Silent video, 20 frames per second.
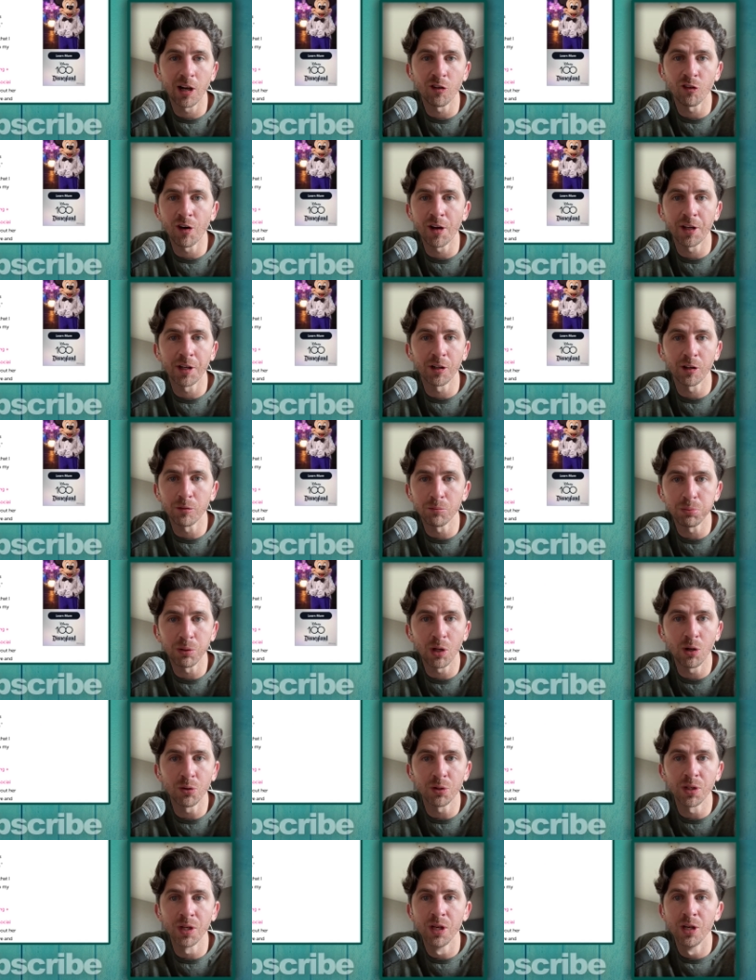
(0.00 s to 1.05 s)
a regular
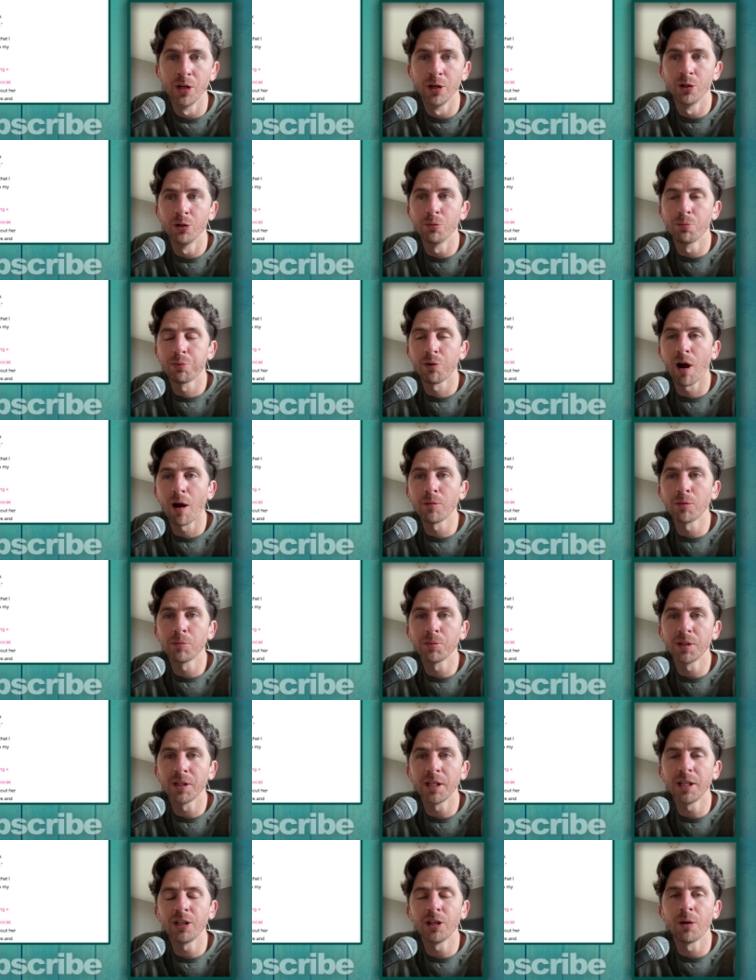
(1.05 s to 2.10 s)
bloke who
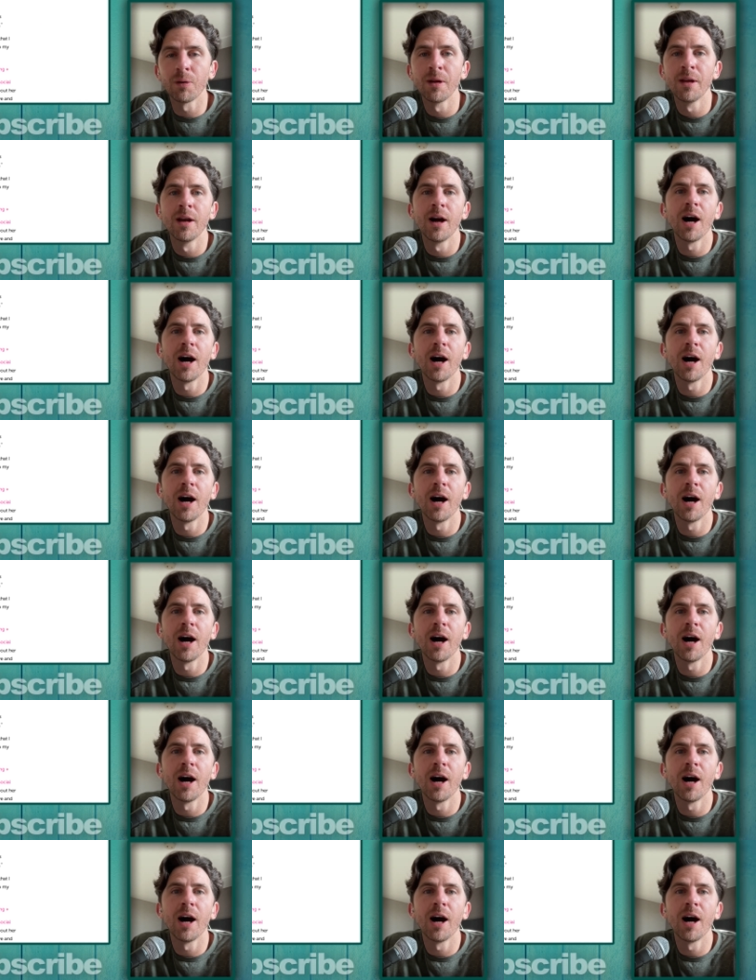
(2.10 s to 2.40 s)
probably, you know,